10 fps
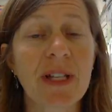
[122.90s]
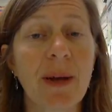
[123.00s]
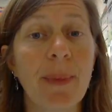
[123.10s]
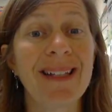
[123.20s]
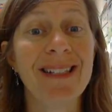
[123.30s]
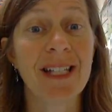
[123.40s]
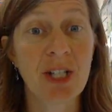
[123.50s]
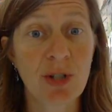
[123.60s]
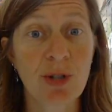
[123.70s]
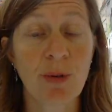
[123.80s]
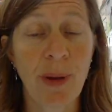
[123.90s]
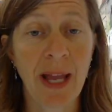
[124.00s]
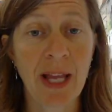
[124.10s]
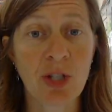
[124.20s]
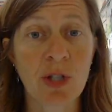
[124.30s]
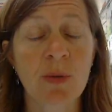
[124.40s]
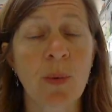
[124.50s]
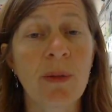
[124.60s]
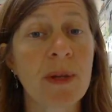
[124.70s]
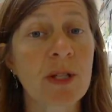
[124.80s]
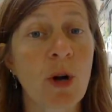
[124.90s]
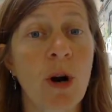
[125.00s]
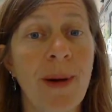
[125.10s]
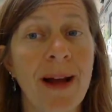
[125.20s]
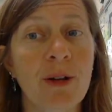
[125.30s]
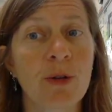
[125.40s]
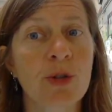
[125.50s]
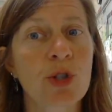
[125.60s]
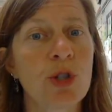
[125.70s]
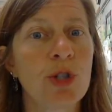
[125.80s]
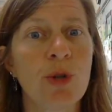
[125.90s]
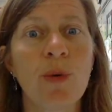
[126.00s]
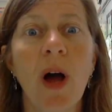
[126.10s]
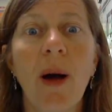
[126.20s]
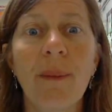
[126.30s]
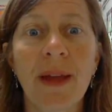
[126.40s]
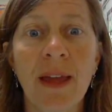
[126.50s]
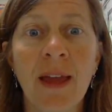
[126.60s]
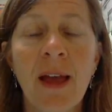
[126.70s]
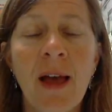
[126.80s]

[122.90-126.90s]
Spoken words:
some additional pages with Ms. Carmichael should you not be